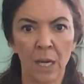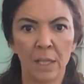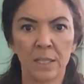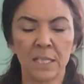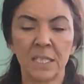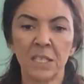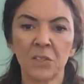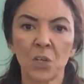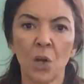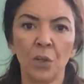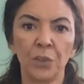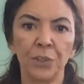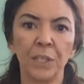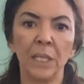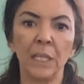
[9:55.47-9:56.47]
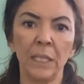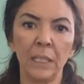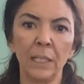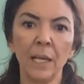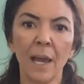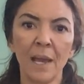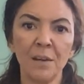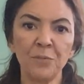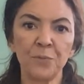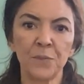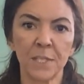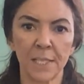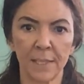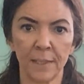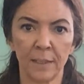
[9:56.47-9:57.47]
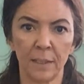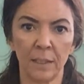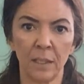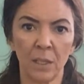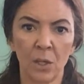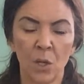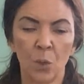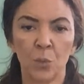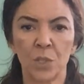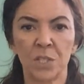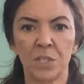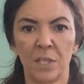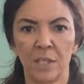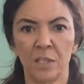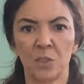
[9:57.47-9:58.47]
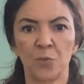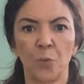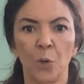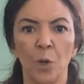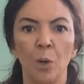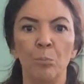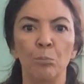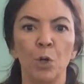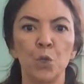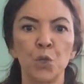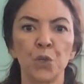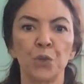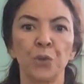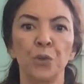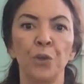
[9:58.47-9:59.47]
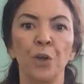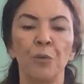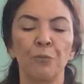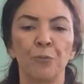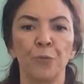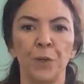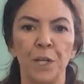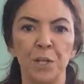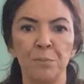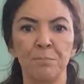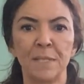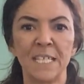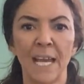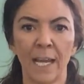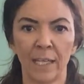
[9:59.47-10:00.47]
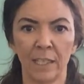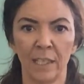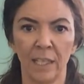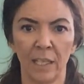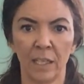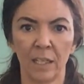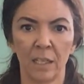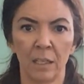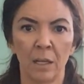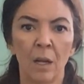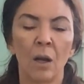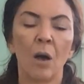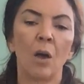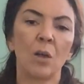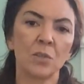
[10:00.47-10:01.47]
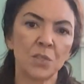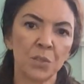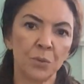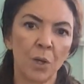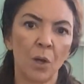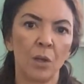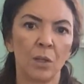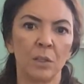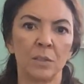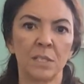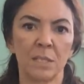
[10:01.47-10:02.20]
This is called EFT, which stands for Emotional Freedom Technique, also called